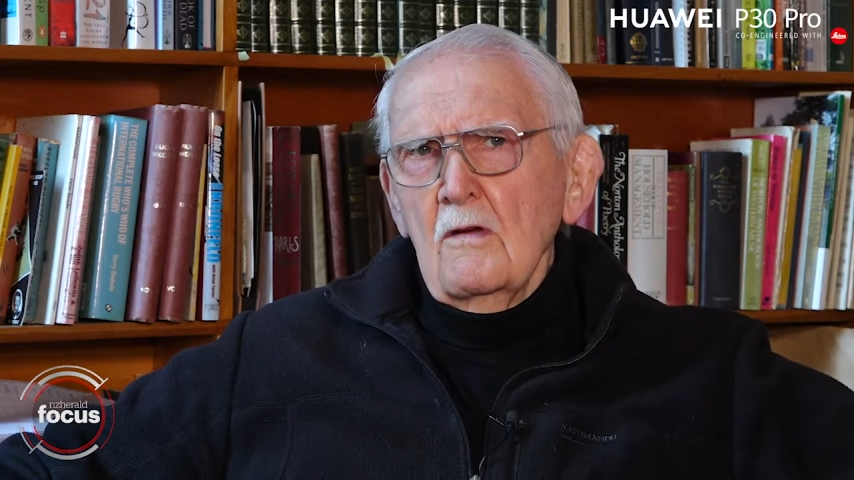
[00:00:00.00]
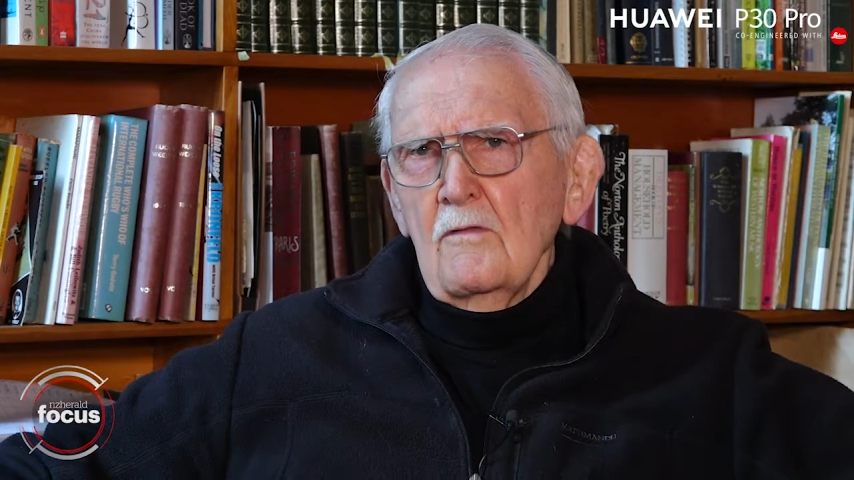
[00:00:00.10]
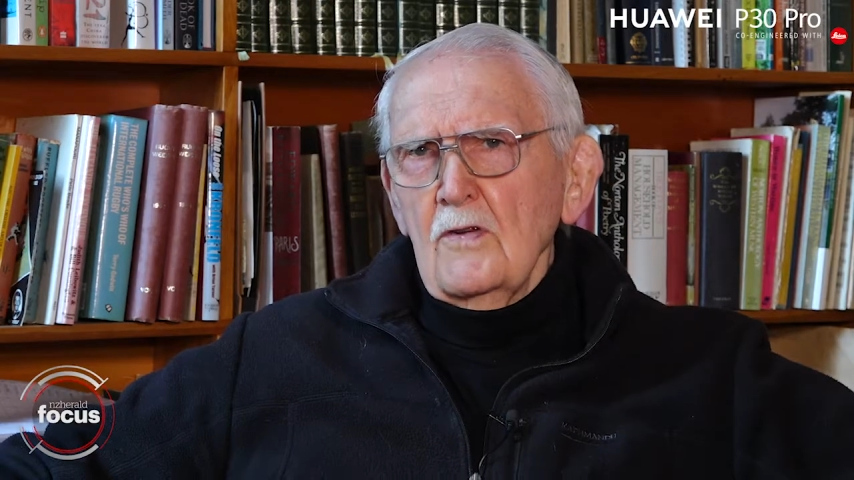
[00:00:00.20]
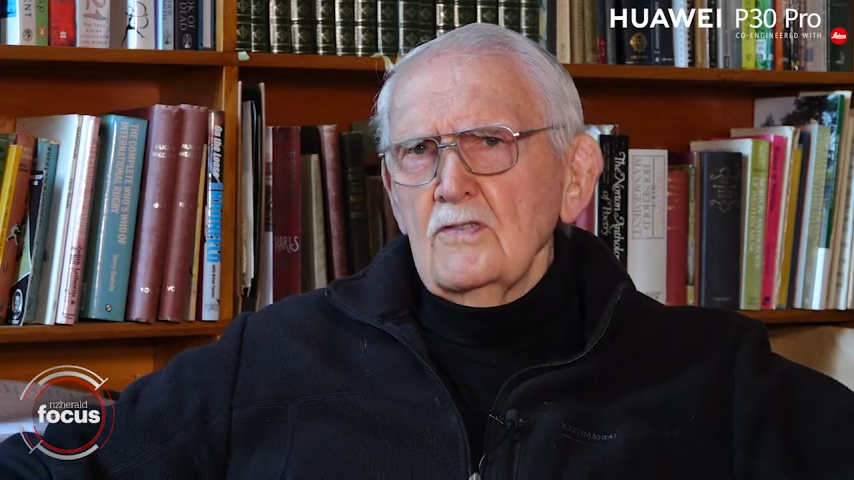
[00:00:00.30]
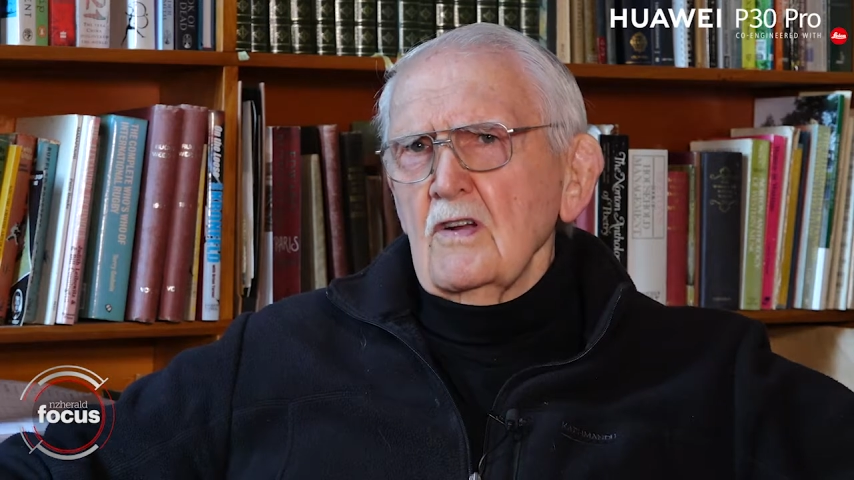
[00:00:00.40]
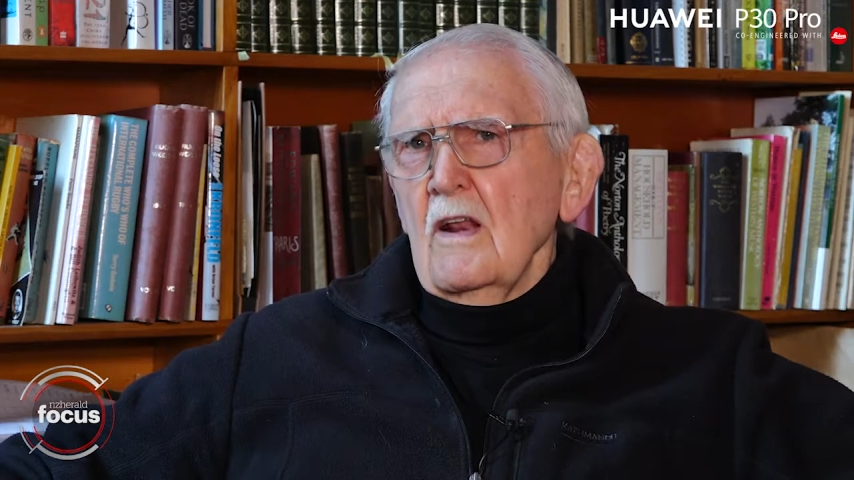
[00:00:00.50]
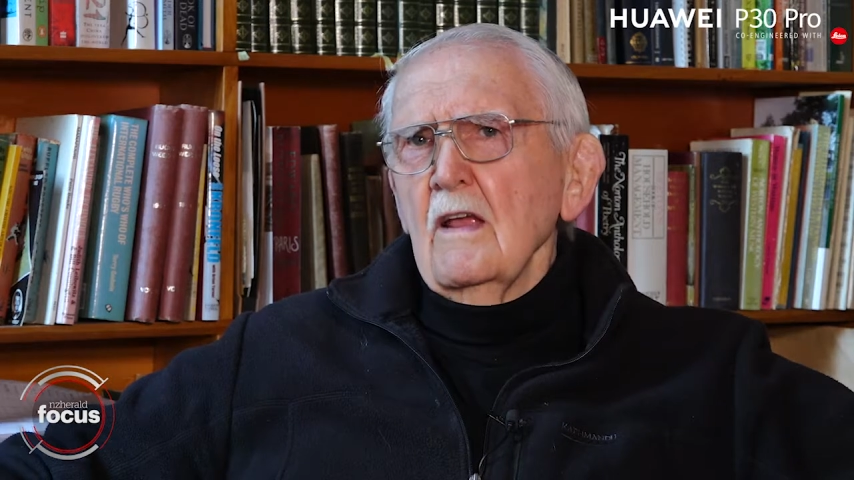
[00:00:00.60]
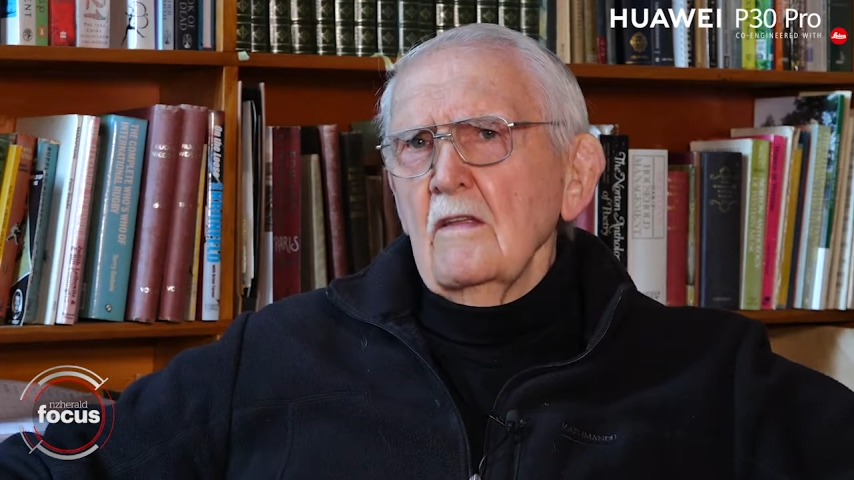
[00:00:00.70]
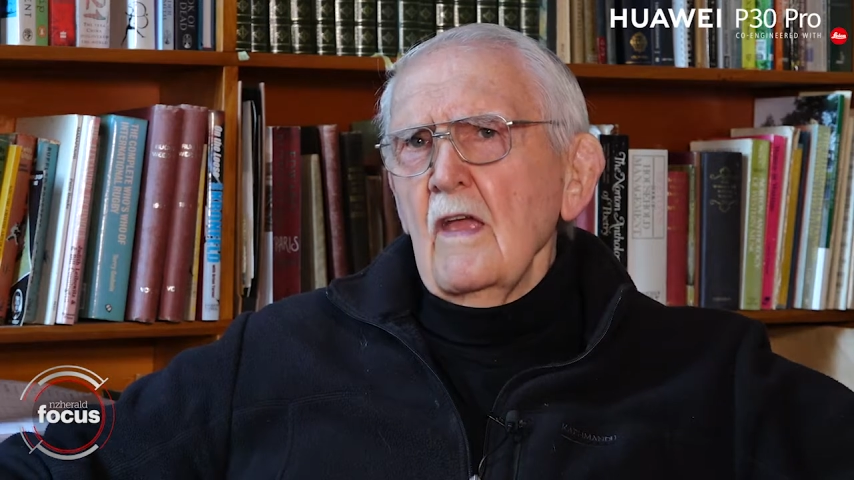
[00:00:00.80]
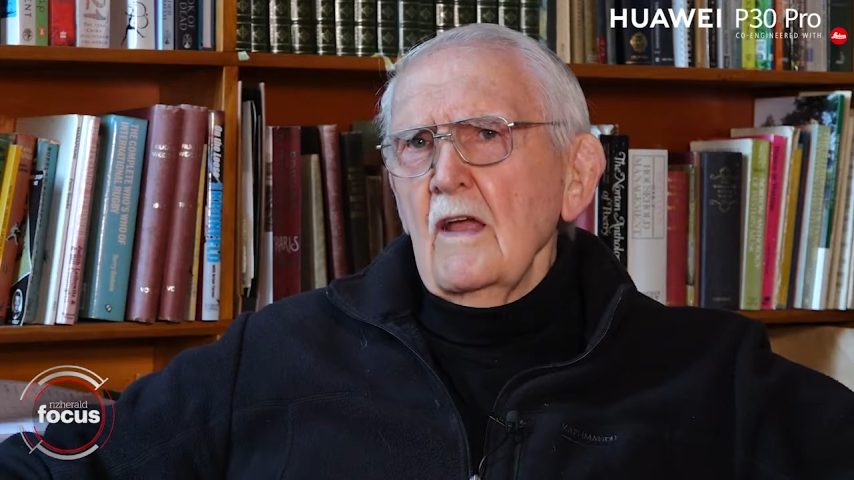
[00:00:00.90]

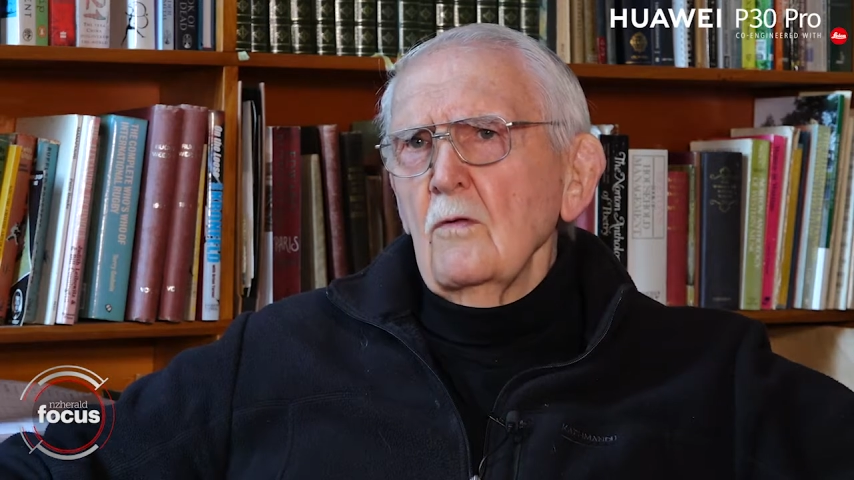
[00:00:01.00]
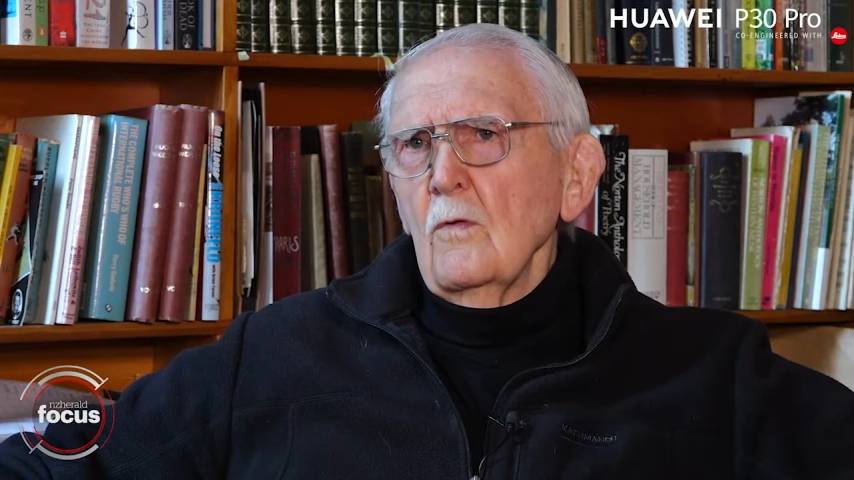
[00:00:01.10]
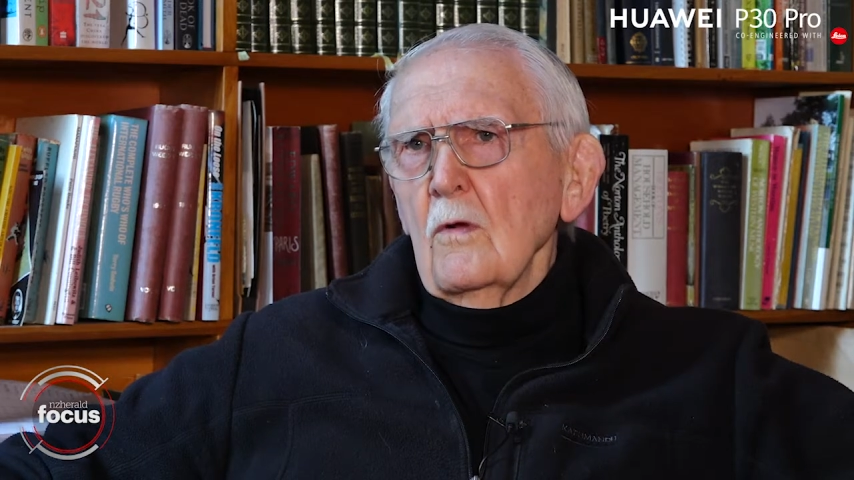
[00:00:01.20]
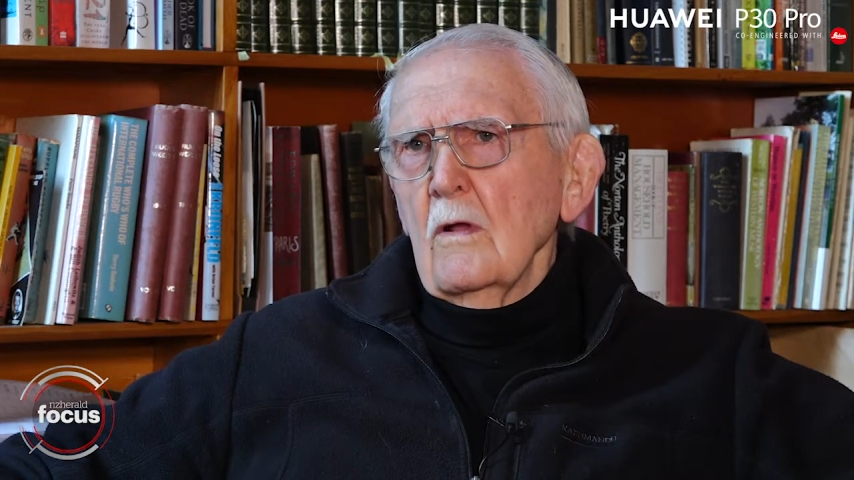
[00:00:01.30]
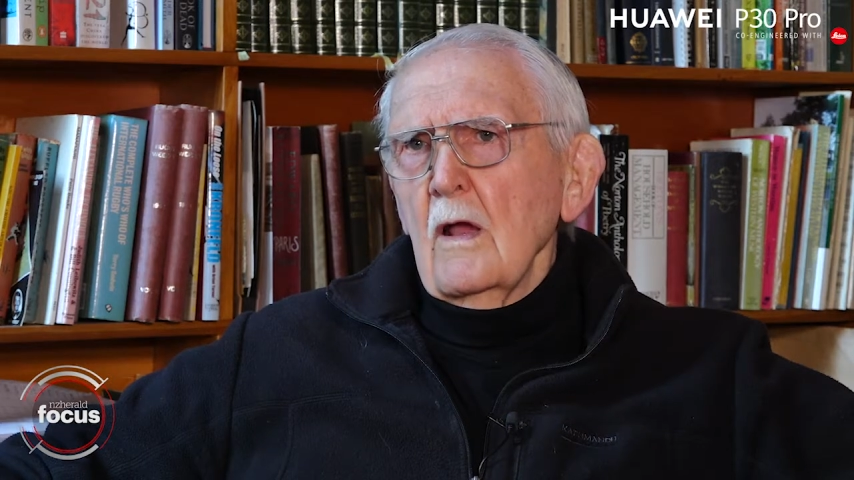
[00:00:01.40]
virtually in that order.